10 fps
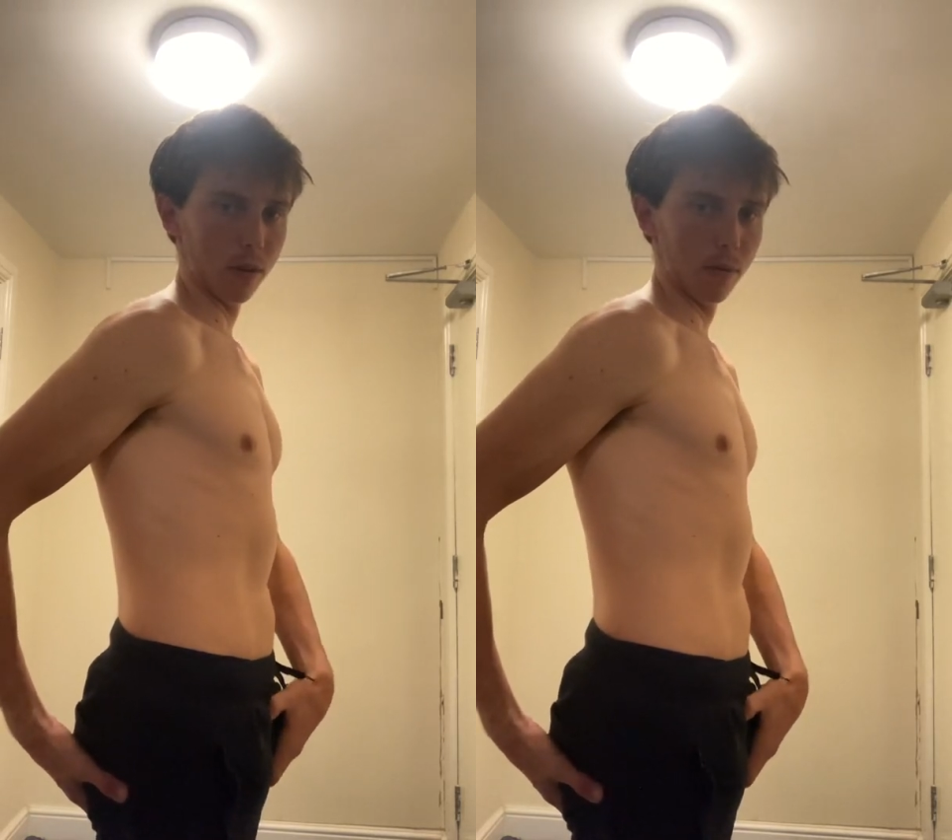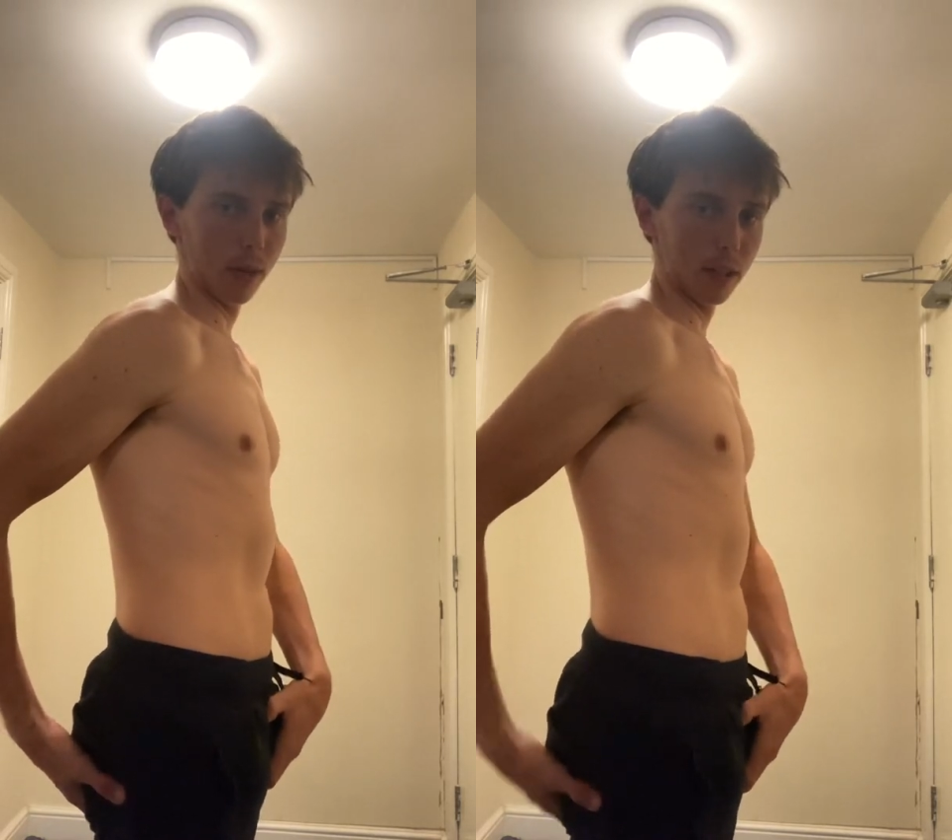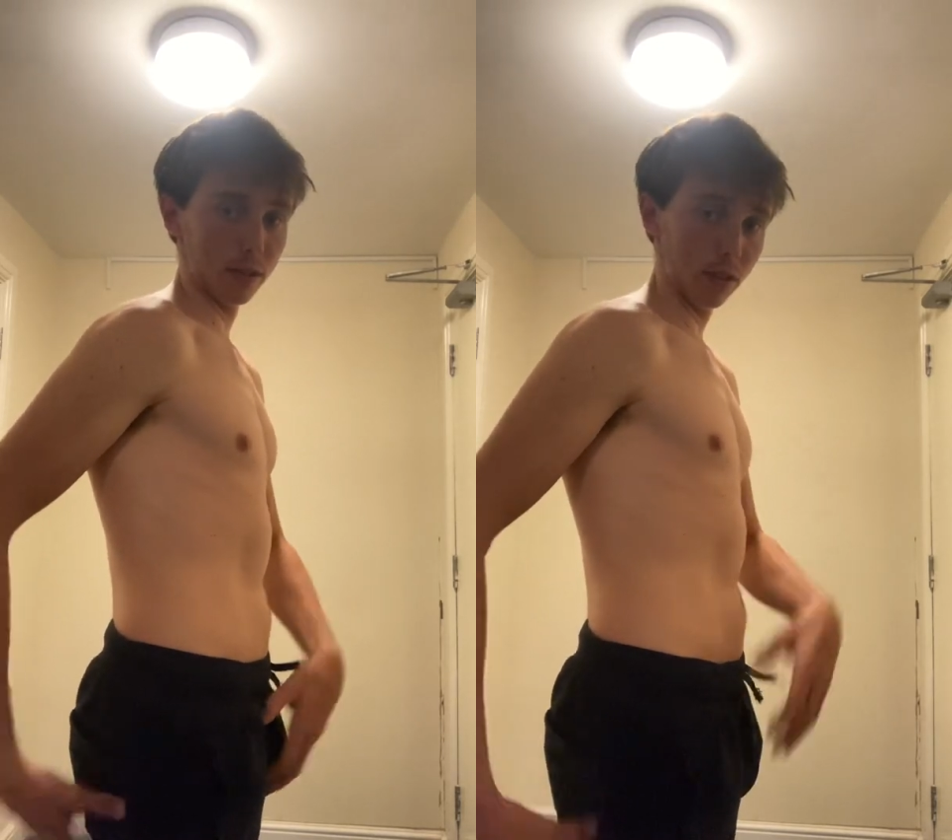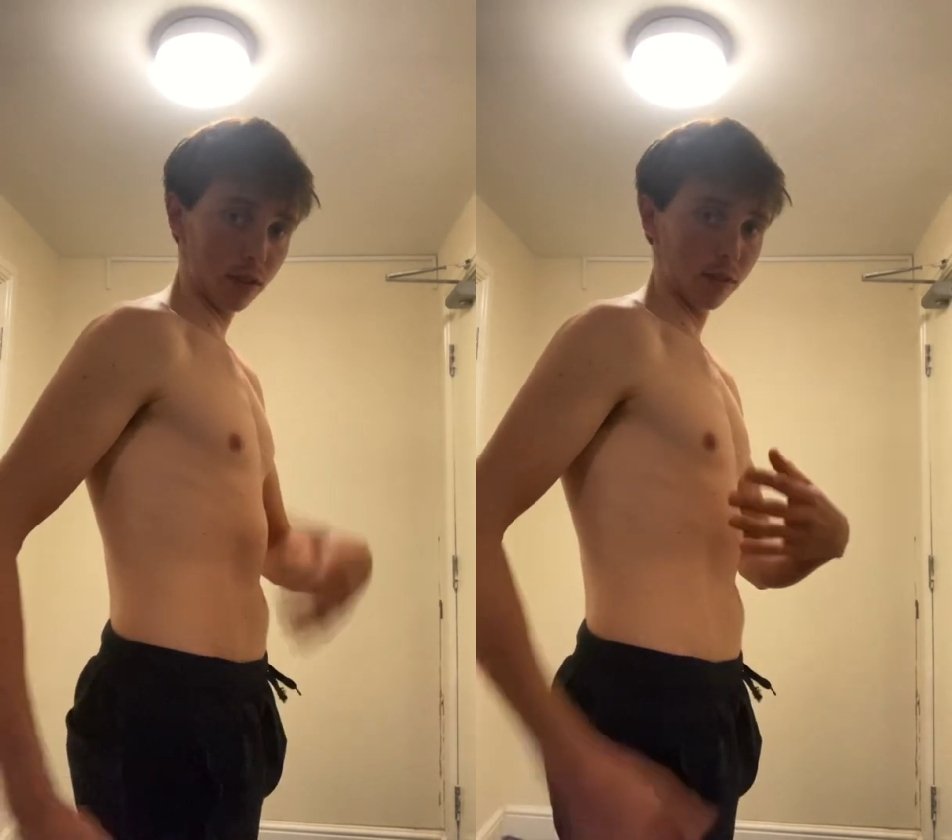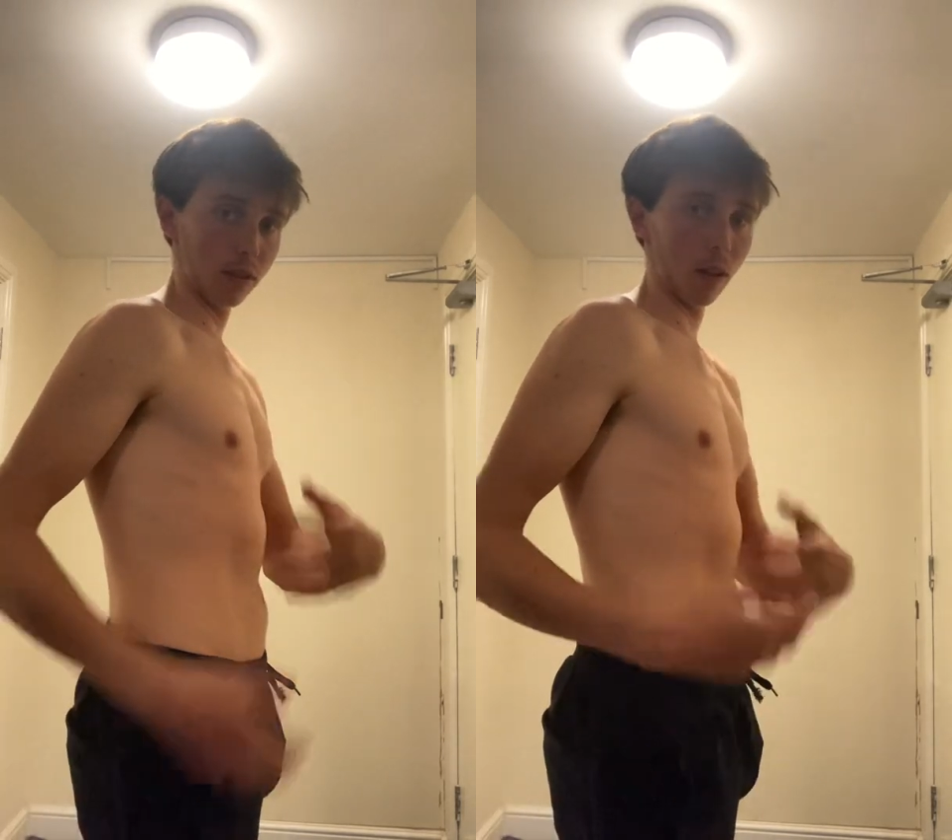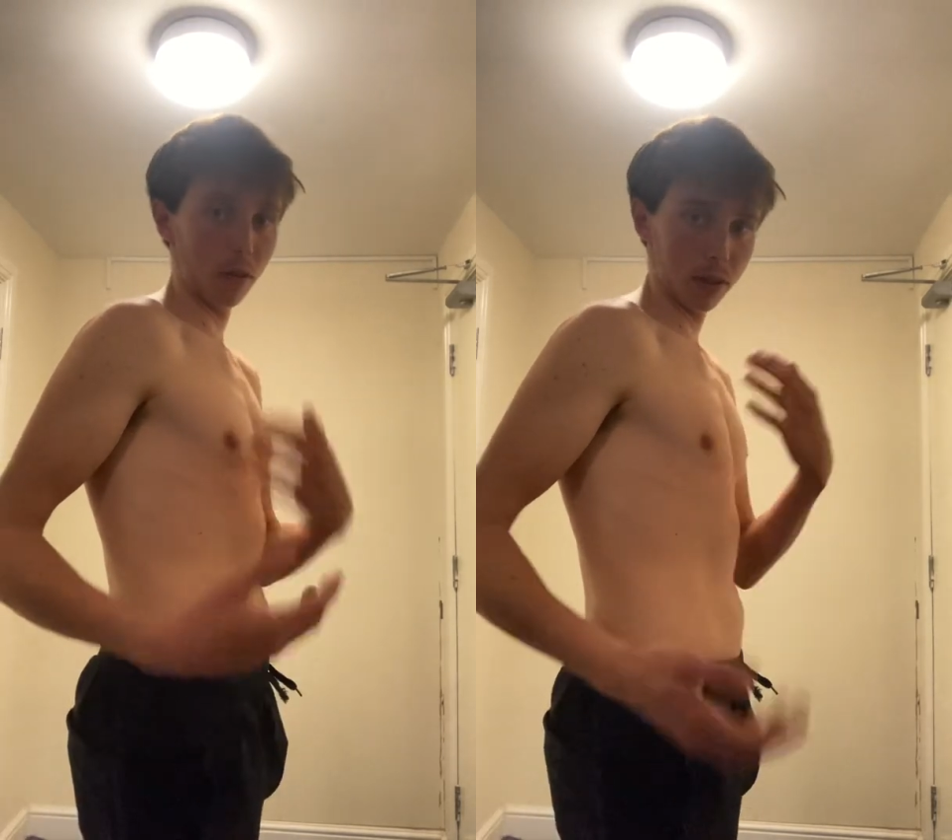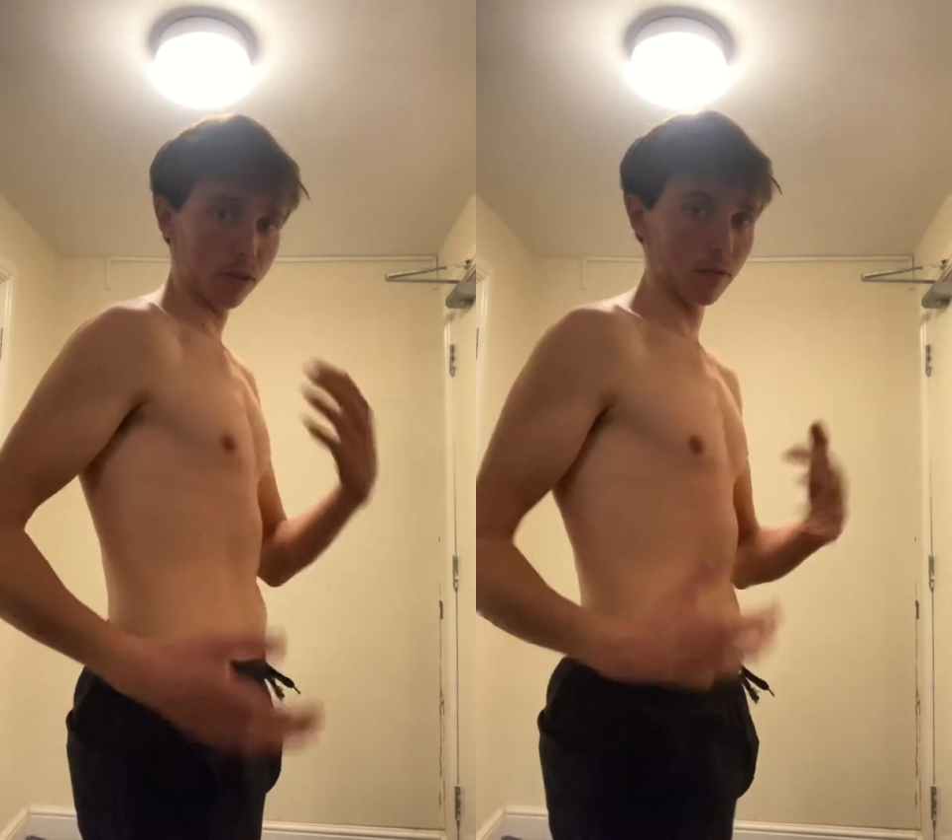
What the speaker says: because you can go into